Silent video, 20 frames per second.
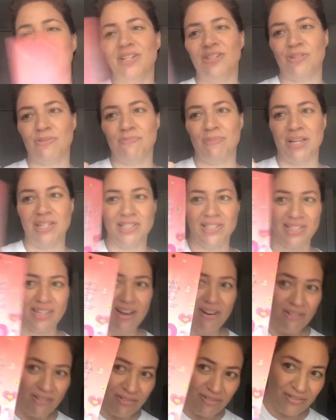as your best
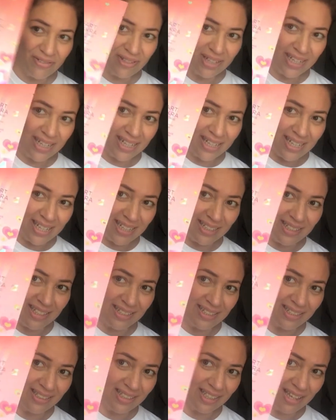self.
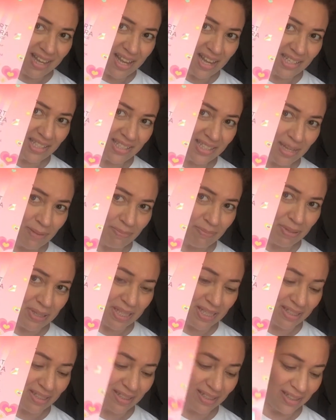This is a concept
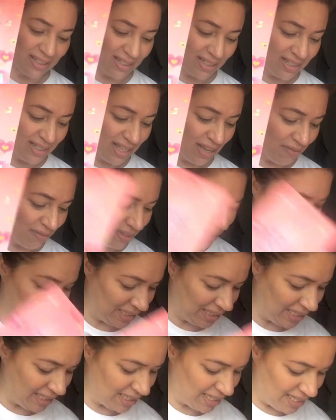piece,
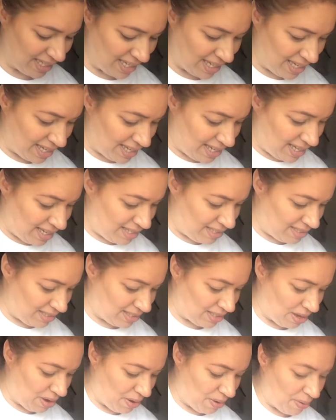definitely.
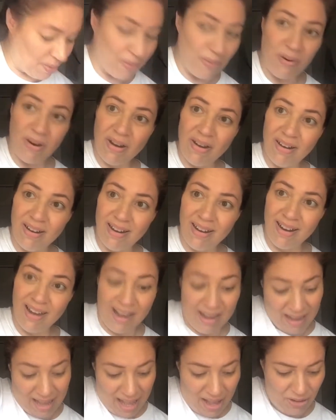So
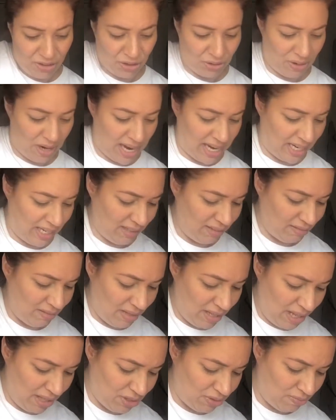I'll try it.
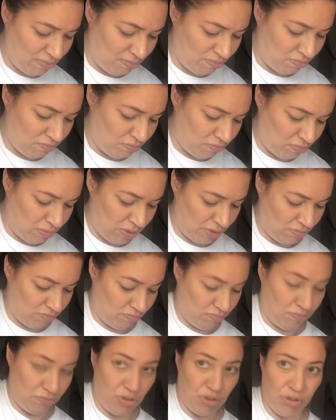It
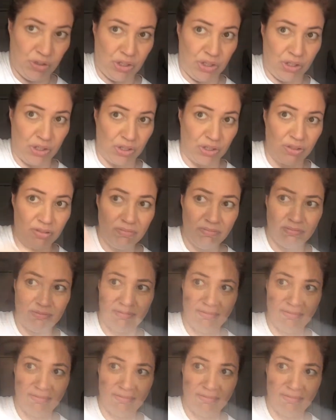shouldn't hurt.